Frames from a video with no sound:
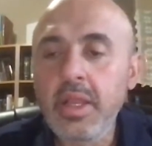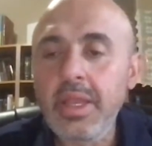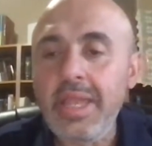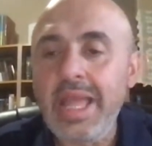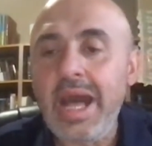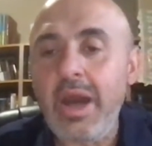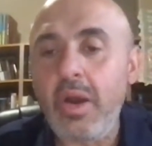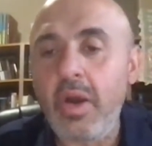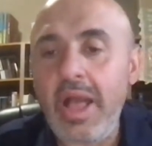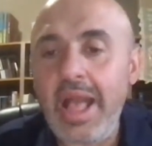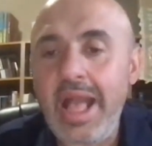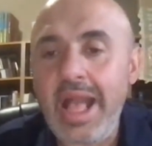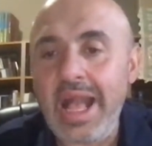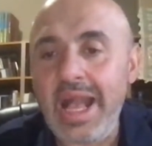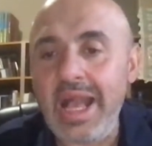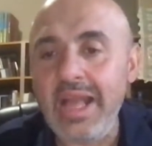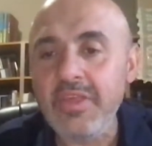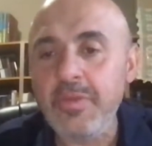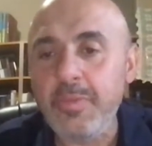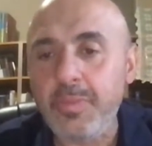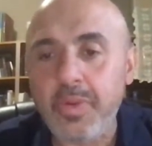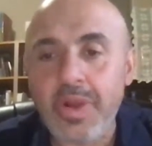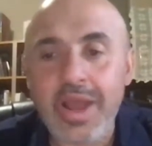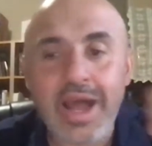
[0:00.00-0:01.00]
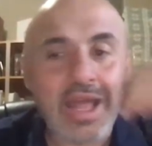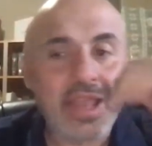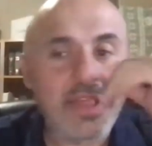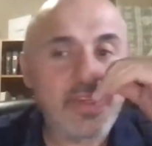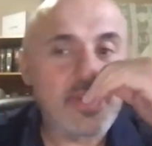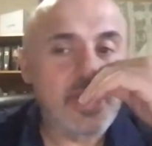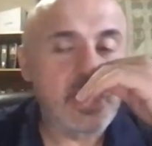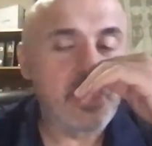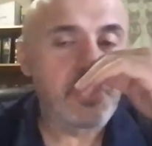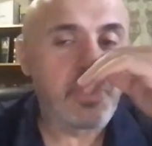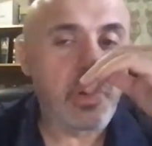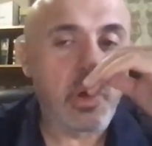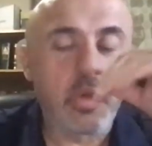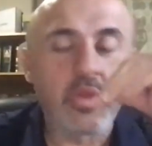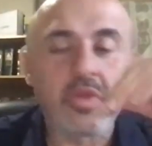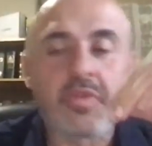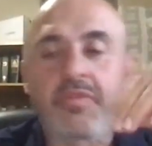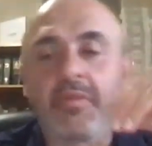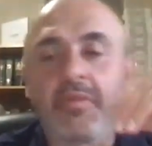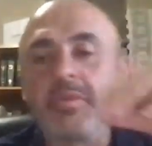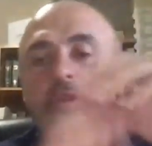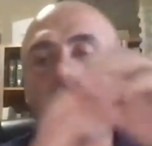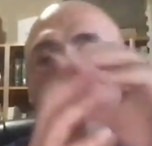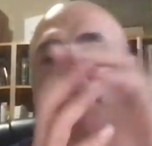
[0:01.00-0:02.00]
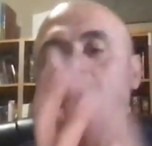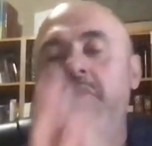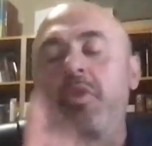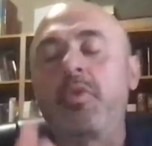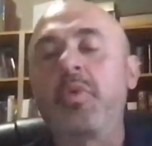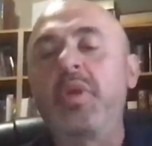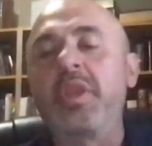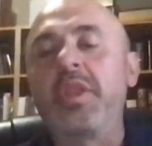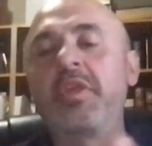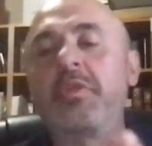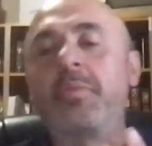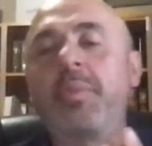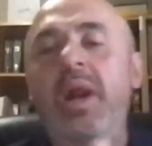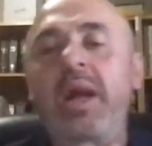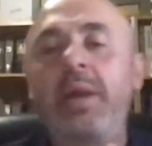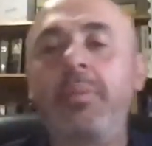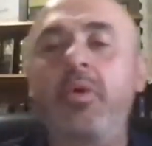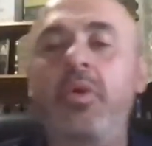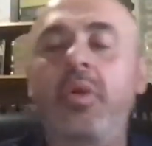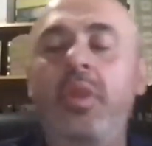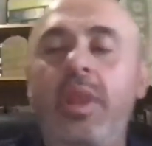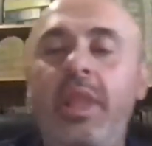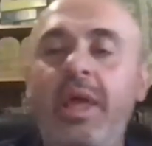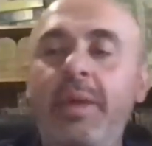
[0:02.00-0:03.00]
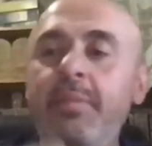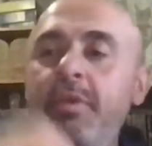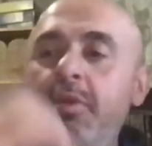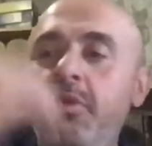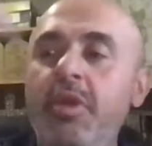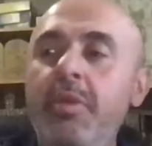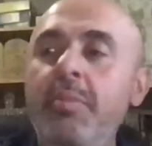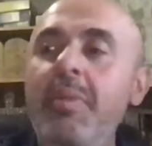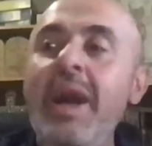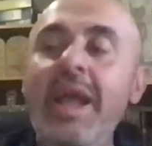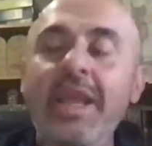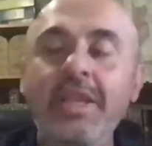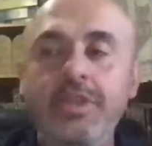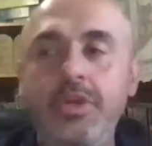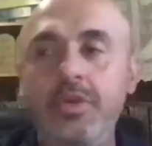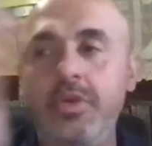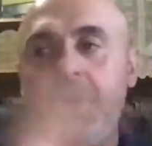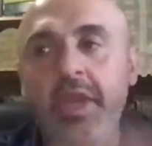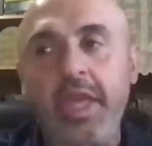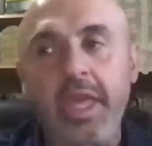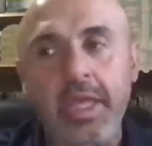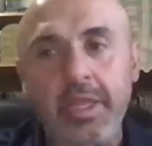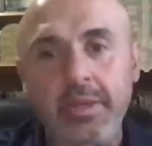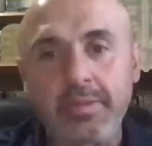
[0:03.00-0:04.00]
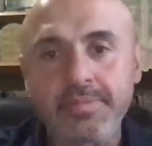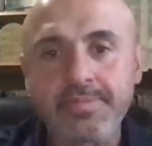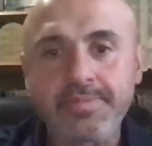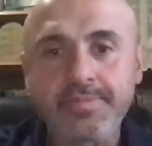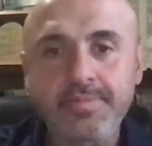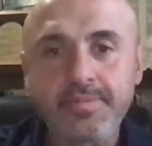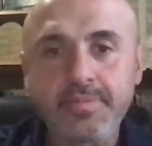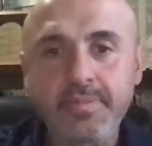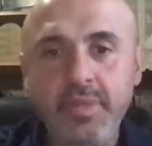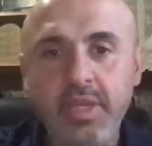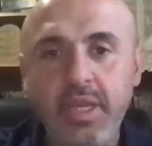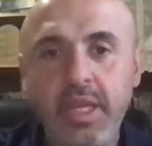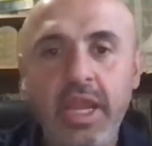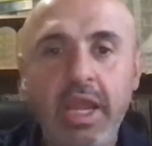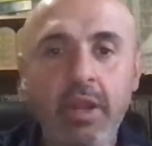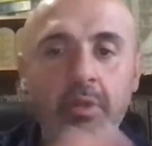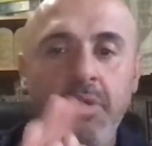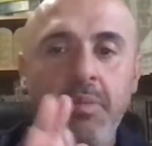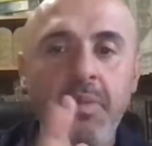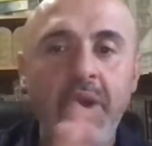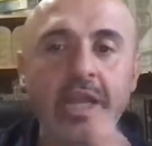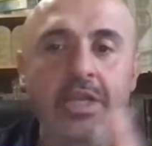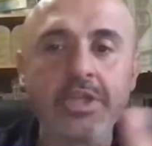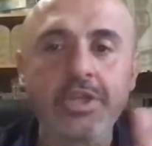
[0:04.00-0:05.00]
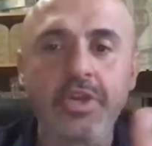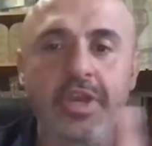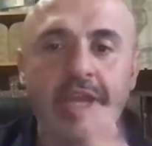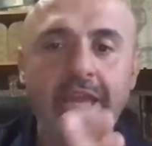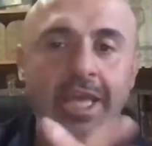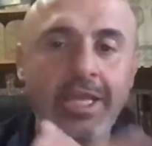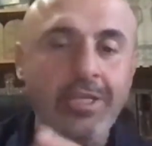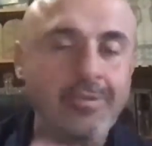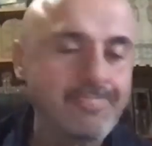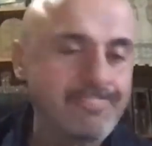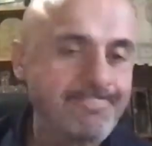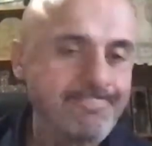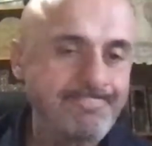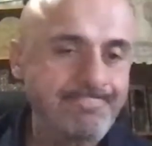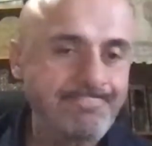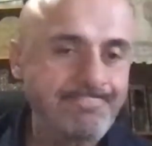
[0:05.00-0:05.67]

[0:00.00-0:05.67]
Now, as Protestant posts from the Joe's Witness Bible, let me remind you again. Can I remind you again?